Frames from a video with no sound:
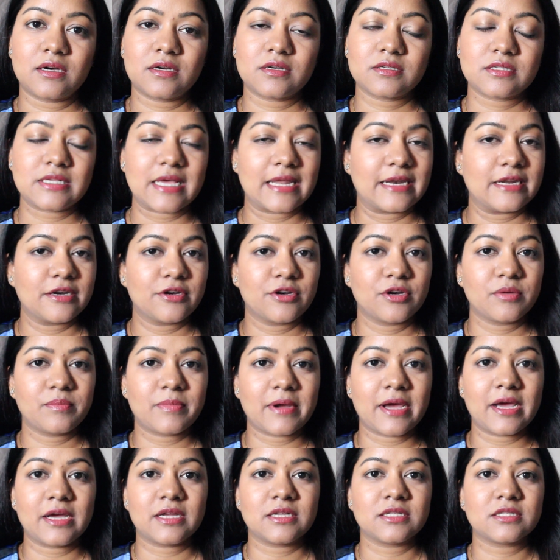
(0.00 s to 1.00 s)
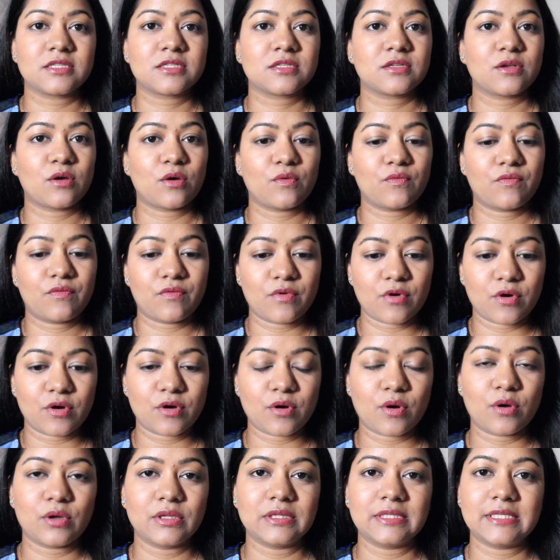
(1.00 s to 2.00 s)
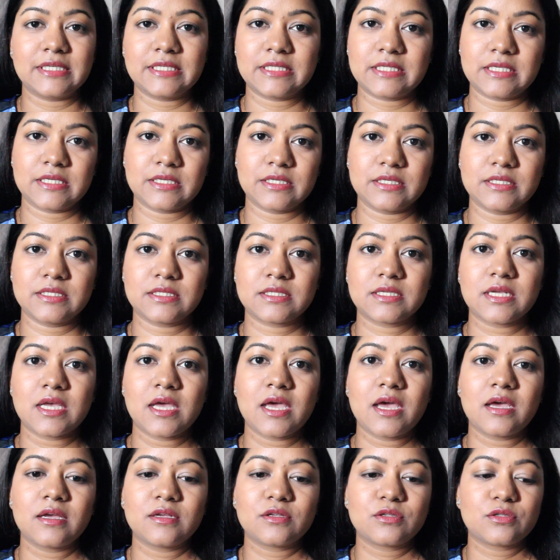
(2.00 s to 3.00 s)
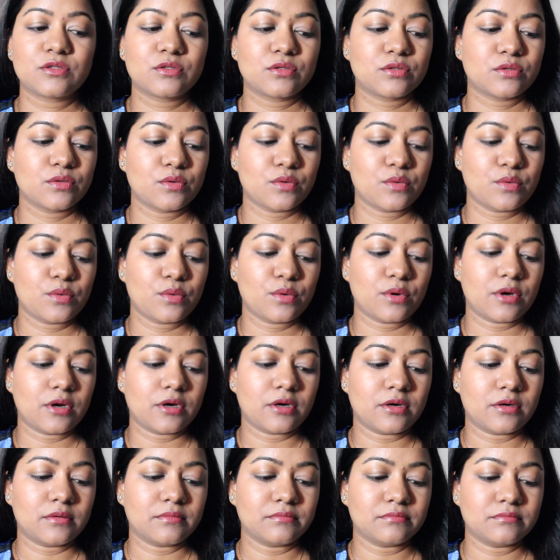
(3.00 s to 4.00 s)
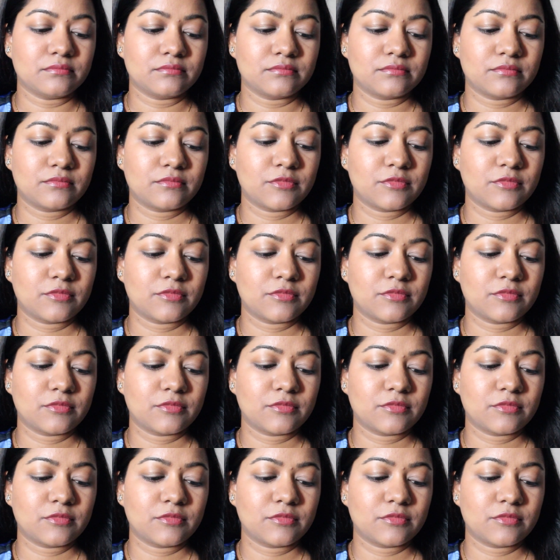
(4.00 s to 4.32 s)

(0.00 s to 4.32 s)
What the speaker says: sanitary pads for all these years. So